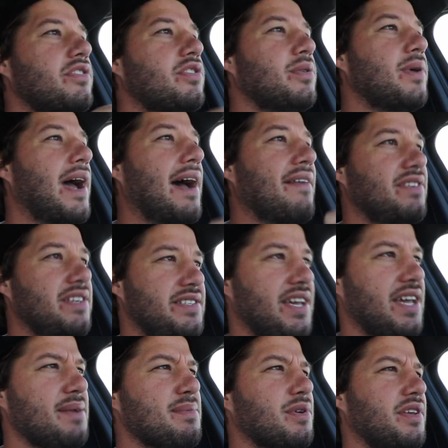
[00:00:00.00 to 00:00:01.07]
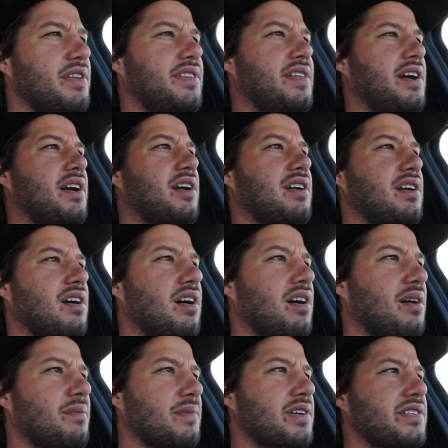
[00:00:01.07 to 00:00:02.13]
to have a table in there
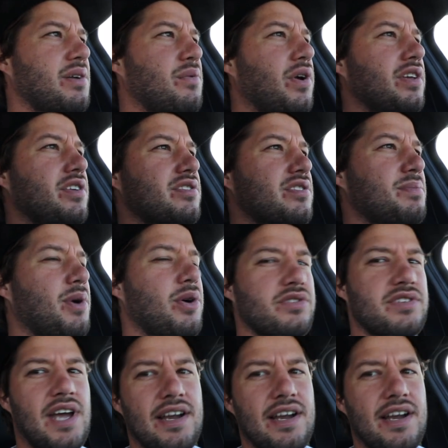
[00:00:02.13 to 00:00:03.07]
because I want to use the boat to